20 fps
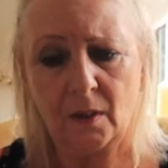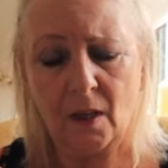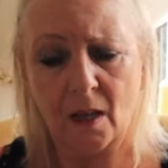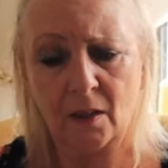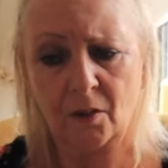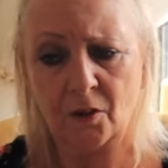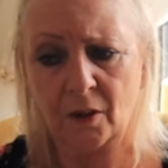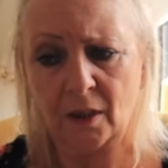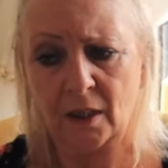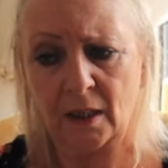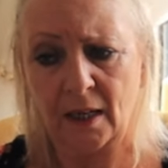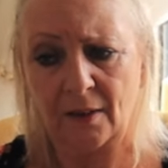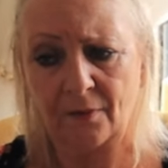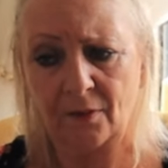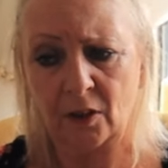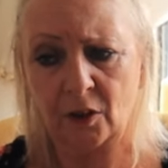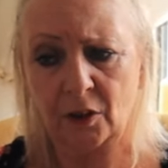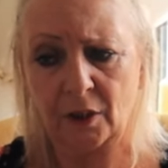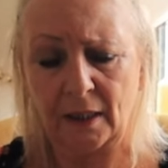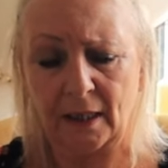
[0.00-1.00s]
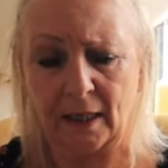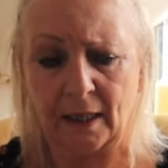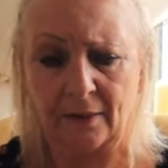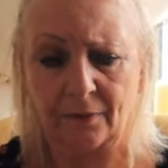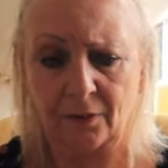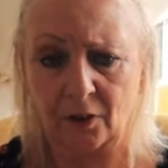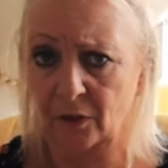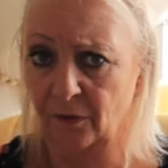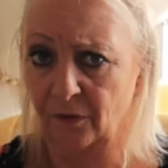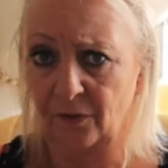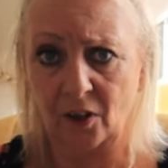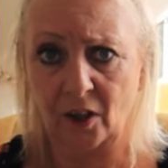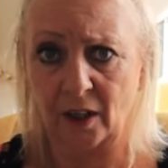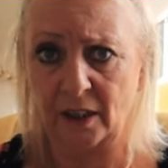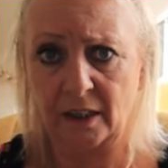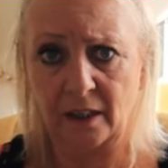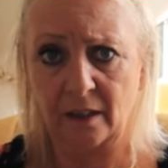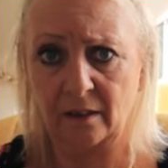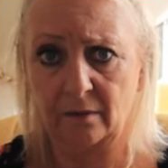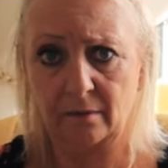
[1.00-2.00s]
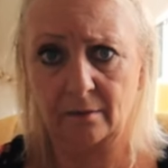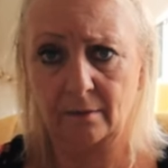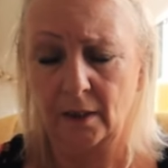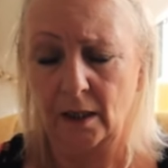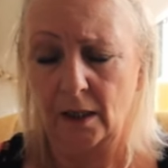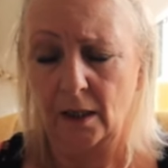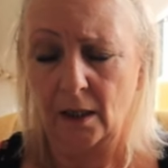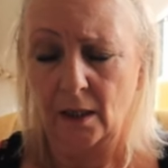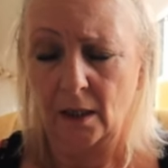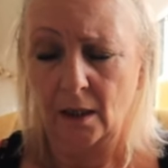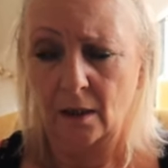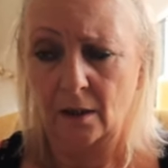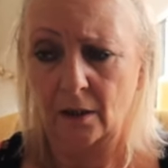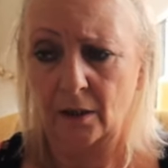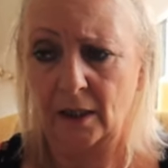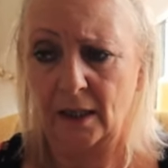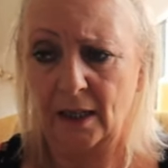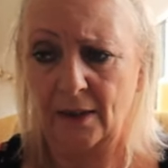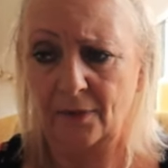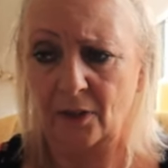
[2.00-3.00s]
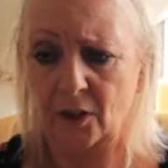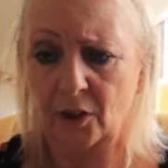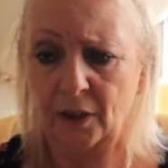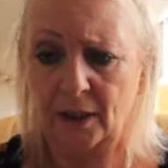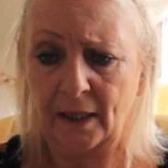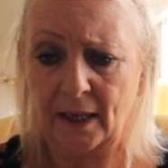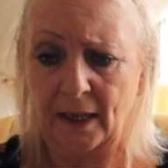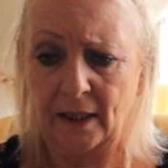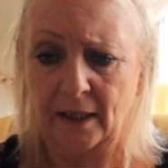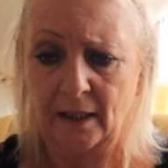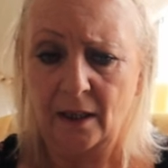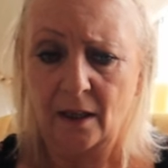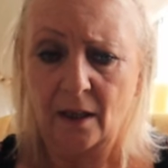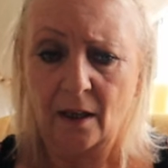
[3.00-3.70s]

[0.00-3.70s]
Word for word: And you can have a look at it if you can find it. You can have a look at it.